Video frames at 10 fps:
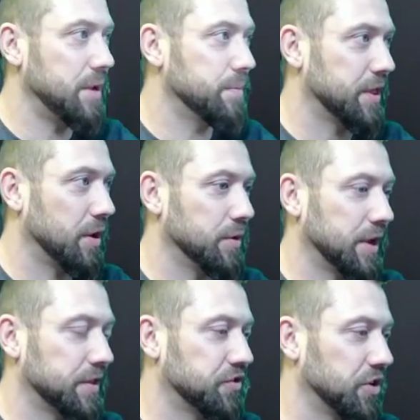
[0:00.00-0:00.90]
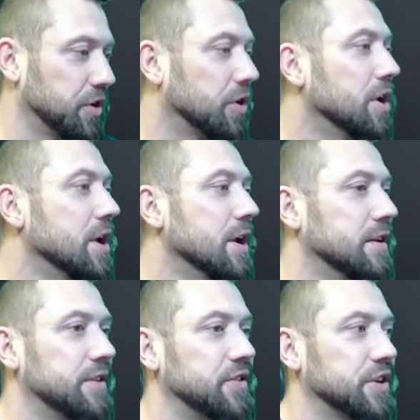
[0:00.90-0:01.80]
but they only get the single.
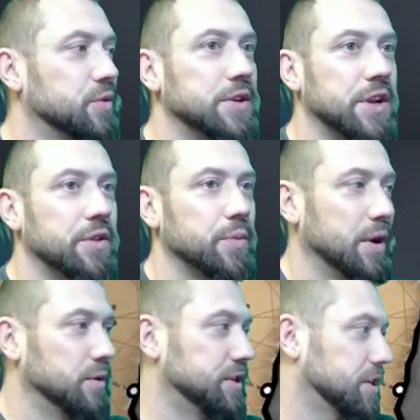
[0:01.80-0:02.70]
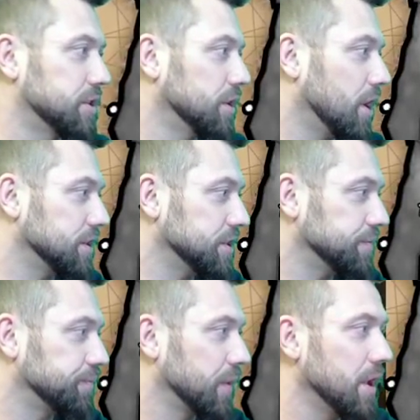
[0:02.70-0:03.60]
76 wins and 306 losses.
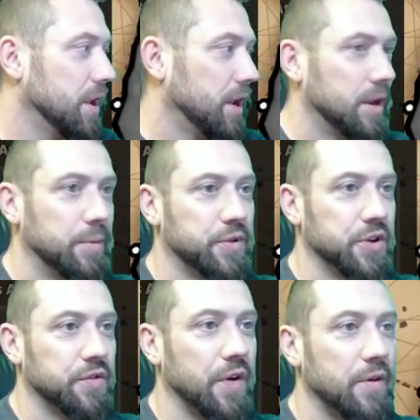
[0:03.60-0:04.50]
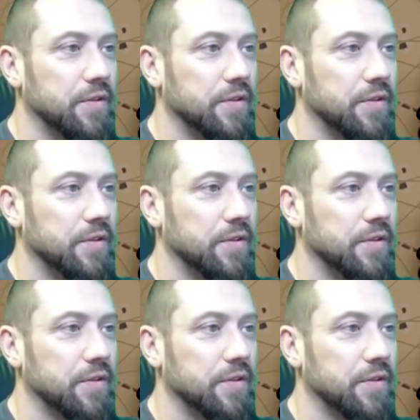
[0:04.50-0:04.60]
In position 5, we